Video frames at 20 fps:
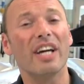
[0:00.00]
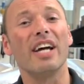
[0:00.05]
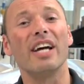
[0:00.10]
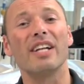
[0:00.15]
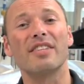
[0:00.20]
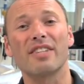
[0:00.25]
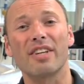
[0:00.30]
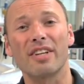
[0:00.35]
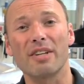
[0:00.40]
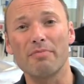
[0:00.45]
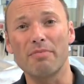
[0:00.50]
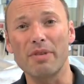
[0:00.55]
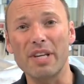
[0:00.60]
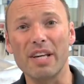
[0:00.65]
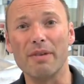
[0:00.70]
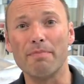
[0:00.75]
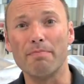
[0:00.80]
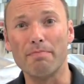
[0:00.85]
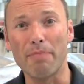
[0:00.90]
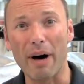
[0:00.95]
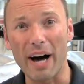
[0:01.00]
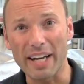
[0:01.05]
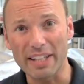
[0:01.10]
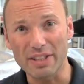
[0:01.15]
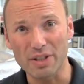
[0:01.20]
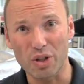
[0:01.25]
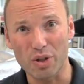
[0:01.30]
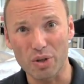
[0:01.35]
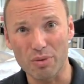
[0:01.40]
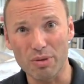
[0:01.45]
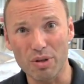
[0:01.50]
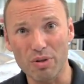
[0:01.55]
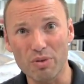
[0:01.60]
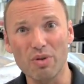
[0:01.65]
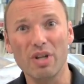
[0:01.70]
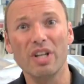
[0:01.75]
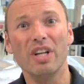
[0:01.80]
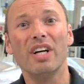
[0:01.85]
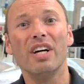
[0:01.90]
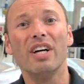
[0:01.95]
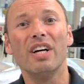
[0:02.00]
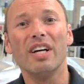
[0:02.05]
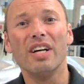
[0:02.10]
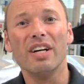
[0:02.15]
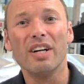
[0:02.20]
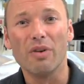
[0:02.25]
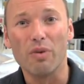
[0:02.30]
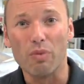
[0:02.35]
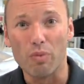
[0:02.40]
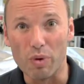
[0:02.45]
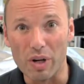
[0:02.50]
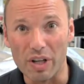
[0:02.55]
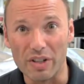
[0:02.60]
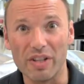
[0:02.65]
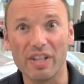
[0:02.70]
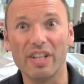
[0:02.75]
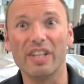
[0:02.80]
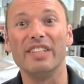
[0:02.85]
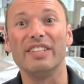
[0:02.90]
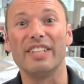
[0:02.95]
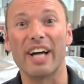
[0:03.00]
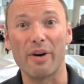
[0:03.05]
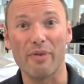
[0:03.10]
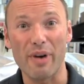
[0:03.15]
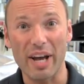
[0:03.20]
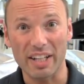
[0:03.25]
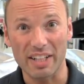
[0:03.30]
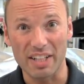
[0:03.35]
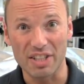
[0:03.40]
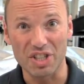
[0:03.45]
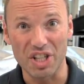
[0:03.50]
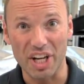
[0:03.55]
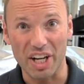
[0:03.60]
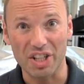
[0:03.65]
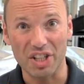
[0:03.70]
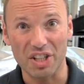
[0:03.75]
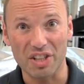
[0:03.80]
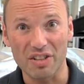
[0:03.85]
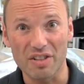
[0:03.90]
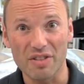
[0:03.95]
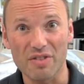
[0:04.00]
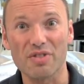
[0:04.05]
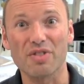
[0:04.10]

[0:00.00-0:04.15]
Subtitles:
It's going to be a bi-turbo with direct injection,